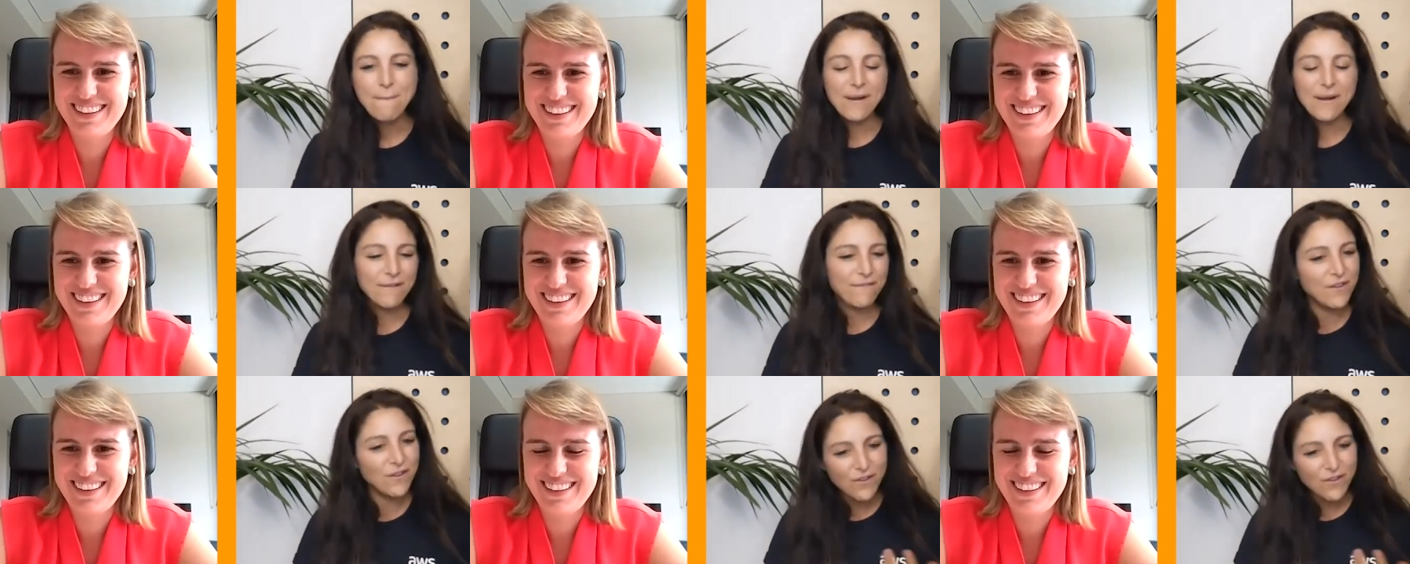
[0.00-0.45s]

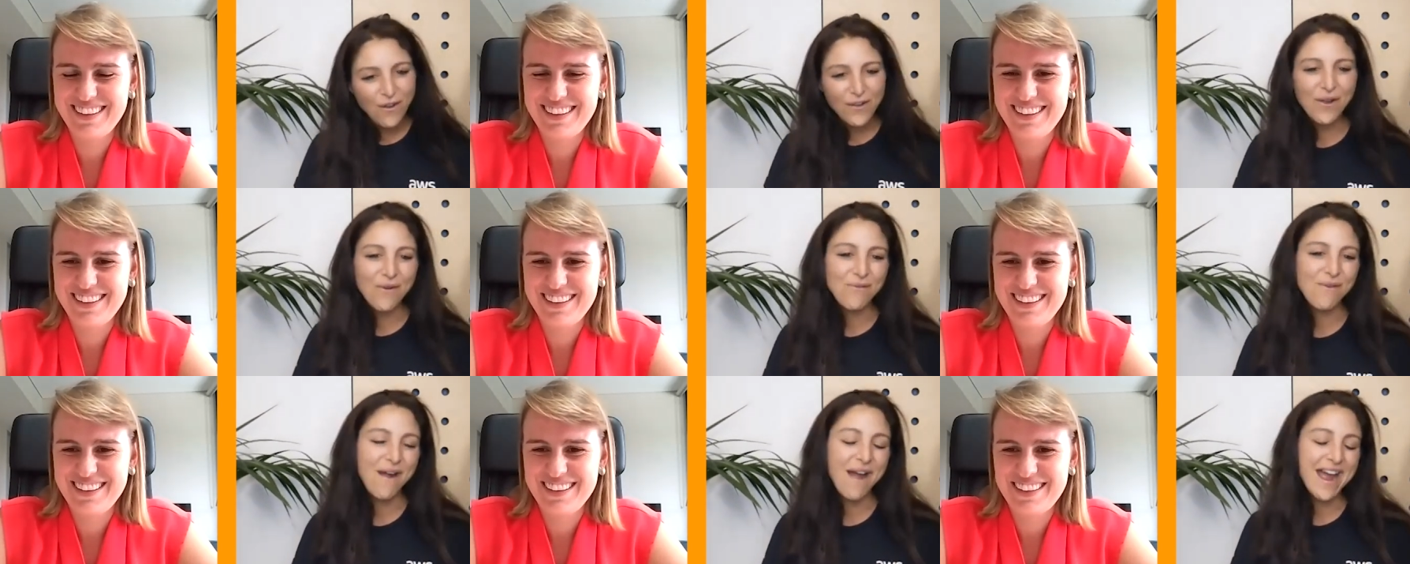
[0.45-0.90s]
Speaker 1: But if you know
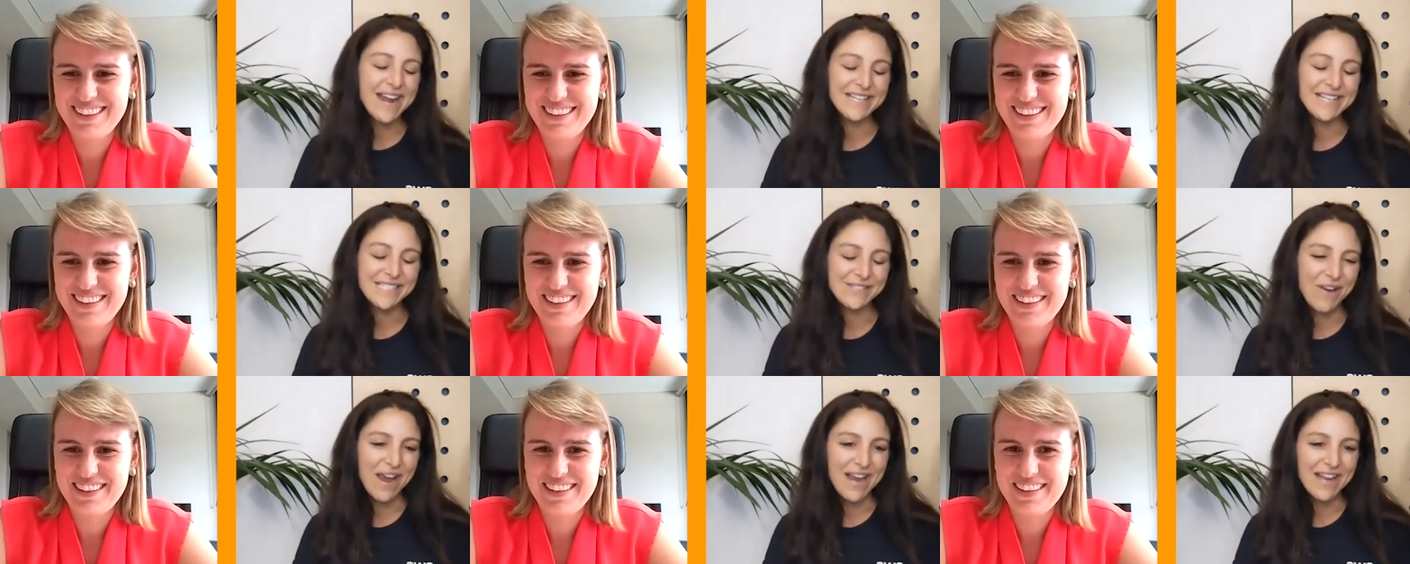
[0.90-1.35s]
you're right,
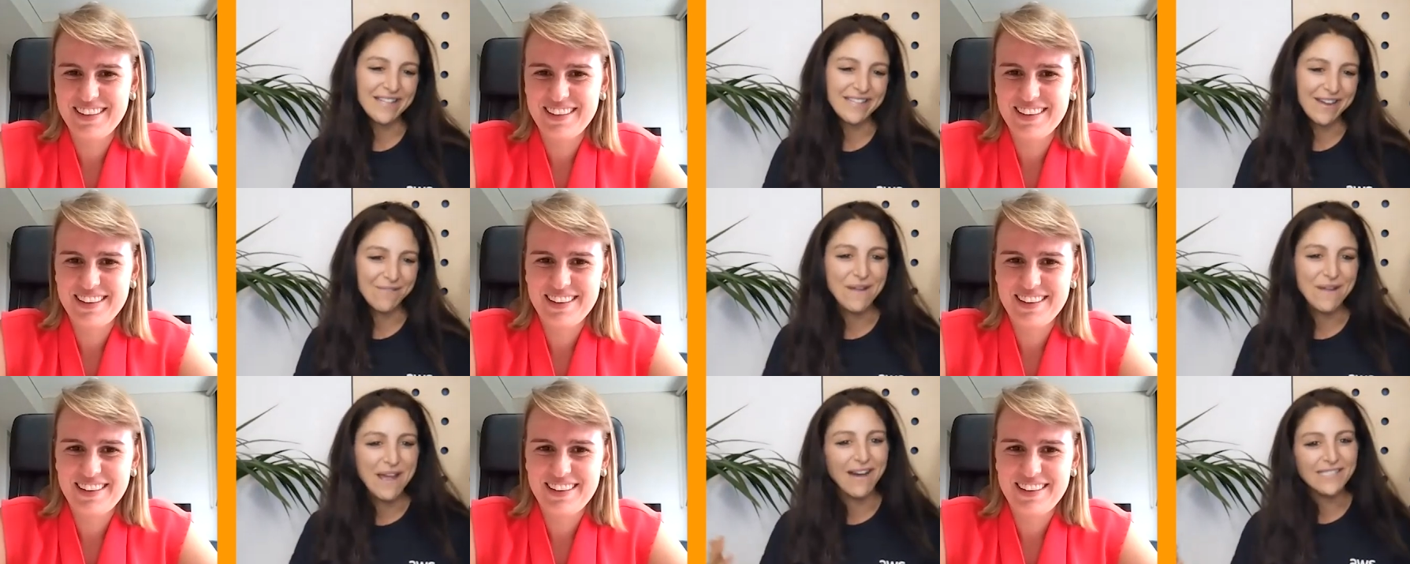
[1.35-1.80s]
it's great
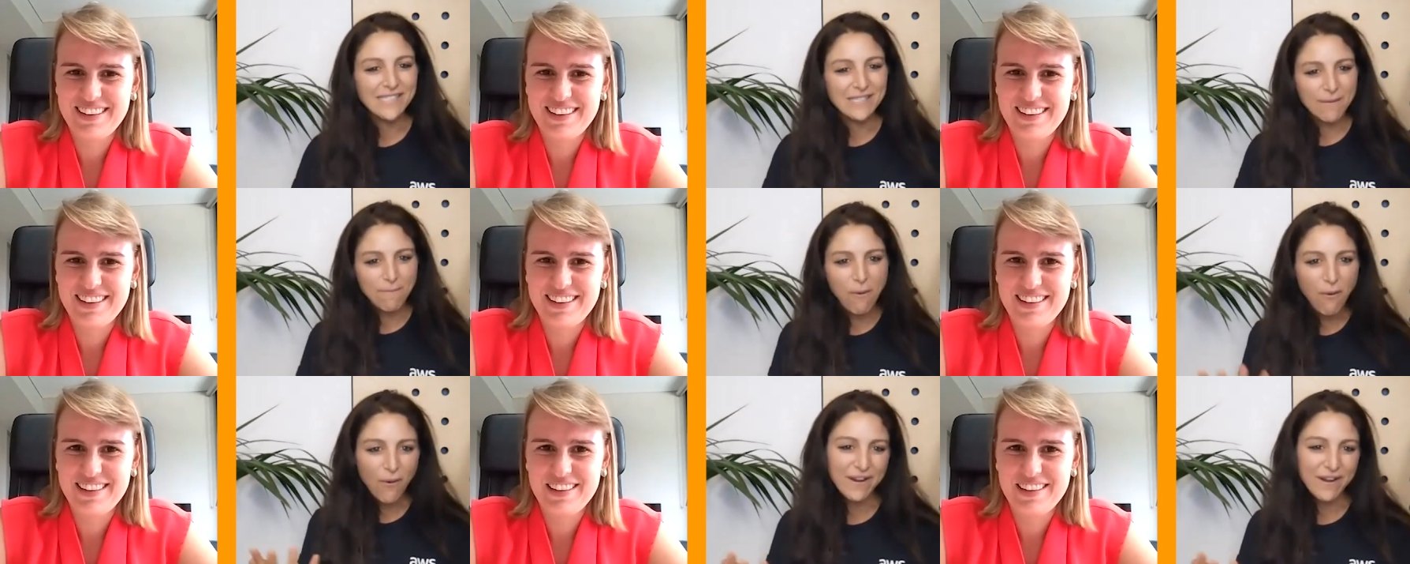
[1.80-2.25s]
that we are
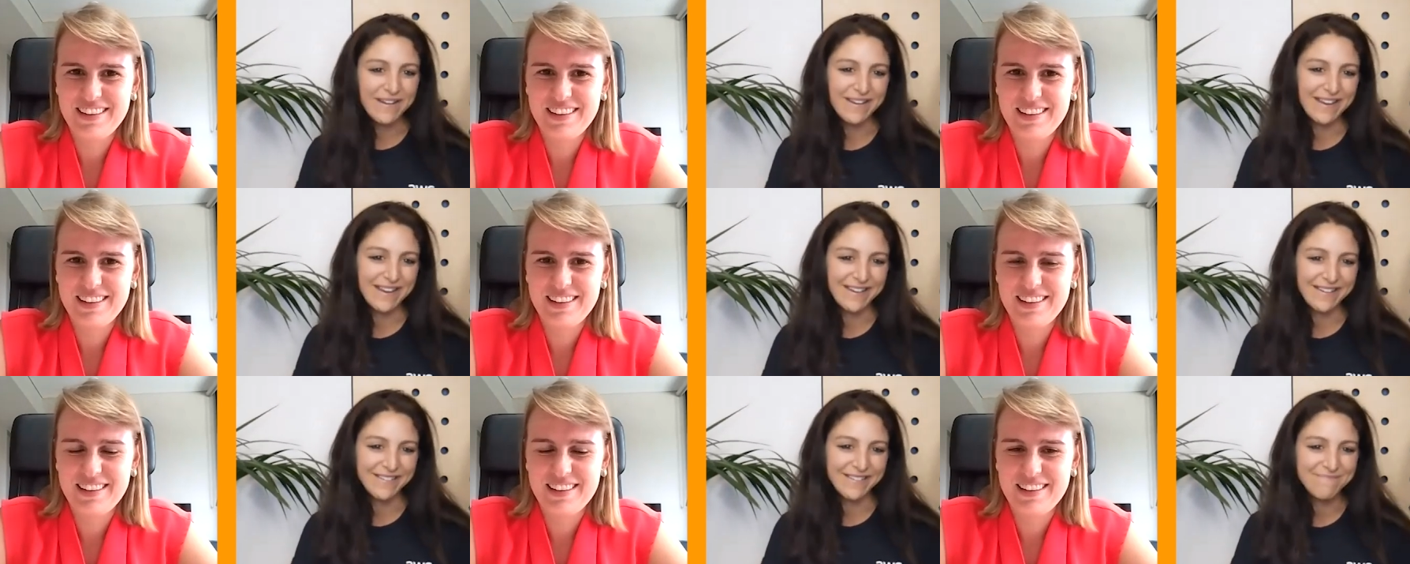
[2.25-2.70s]
supported
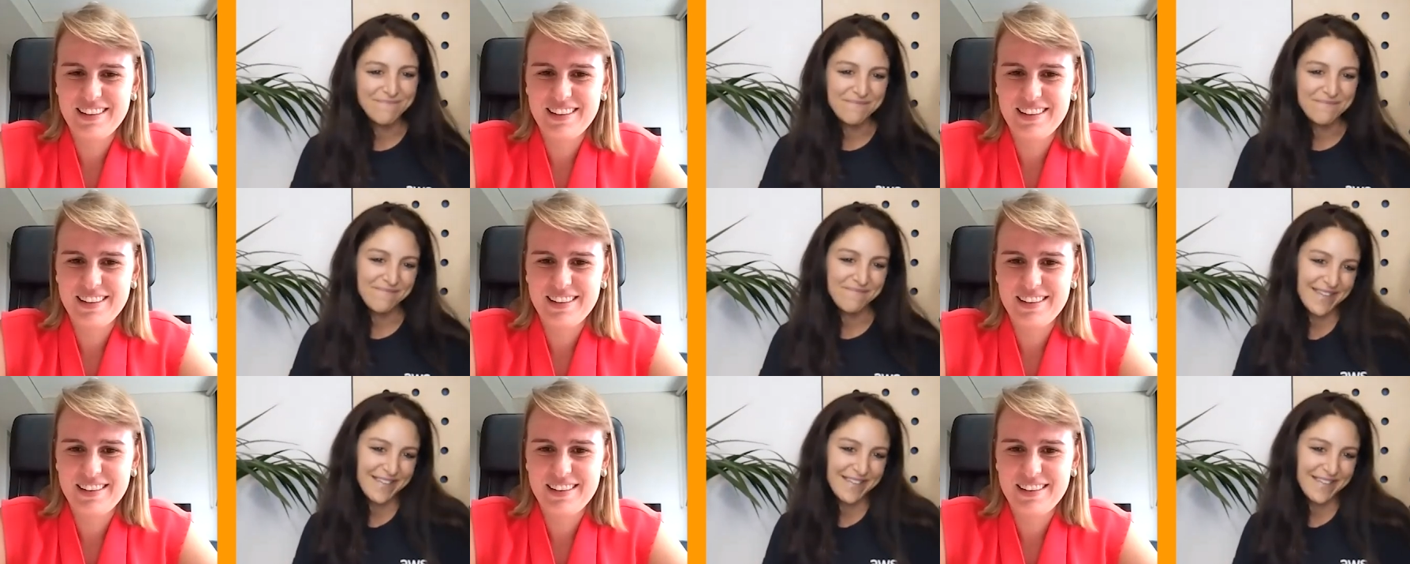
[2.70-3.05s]
in